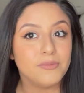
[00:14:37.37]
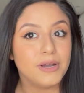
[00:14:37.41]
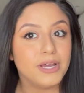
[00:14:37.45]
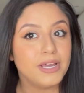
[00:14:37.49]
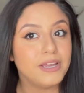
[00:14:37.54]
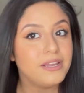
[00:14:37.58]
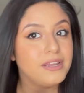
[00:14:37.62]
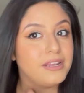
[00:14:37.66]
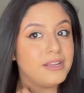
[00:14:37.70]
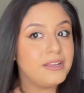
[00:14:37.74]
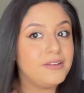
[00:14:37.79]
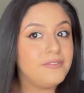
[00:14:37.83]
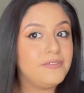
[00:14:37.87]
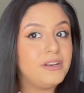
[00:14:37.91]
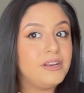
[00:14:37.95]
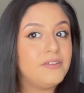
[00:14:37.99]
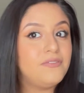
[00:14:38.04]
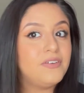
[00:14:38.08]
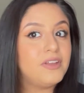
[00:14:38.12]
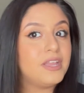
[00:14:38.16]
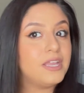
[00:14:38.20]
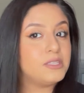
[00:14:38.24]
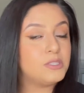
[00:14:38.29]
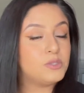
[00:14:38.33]
I, even
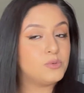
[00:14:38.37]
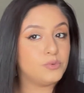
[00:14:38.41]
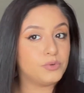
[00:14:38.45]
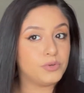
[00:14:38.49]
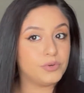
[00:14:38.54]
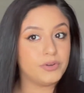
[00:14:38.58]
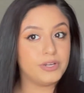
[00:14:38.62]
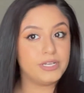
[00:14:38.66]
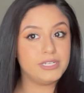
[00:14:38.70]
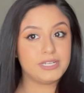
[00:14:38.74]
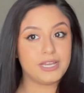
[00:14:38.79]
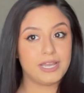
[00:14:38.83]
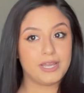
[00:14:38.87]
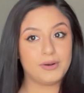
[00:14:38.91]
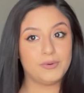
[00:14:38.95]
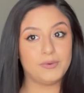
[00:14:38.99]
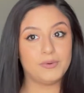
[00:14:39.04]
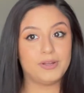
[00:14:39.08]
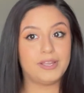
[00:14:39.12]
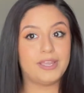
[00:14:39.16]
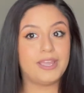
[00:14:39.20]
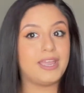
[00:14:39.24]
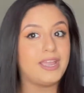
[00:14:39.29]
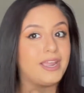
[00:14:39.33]
if it gets ruined, I
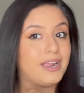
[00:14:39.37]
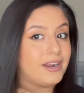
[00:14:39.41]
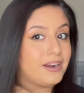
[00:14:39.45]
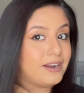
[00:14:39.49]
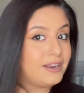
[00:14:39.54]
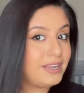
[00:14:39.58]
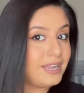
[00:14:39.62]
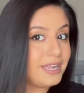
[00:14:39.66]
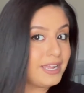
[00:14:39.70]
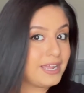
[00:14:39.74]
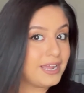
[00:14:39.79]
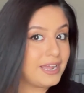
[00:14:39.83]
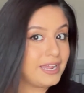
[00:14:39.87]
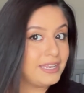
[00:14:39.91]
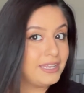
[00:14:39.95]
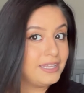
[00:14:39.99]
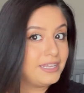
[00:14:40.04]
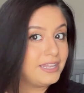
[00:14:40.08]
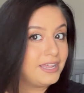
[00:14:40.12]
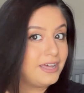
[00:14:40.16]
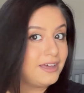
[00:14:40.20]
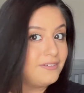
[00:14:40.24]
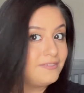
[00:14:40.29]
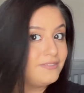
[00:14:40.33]
don't care. Like I
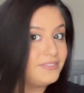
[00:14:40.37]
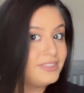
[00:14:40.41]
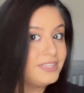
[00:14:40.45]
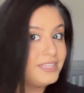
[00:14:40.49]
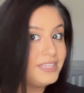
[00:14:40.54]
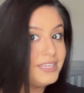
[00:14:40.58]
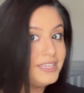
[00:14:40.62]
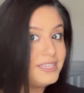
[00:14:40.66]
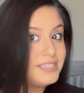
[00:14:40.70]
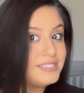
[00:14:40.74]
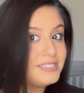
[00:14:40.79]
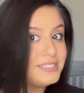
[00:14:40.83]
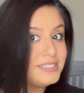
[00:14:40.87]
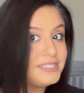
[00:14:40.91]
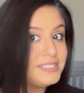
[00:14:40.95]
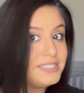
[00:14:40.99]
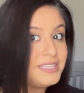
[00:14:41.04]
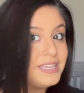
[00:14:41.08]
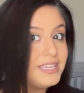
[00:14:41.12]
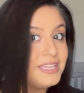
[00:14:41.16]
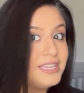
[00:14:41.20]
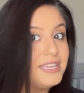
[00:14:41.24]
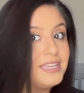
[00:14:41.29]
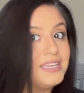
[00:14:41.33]
love this.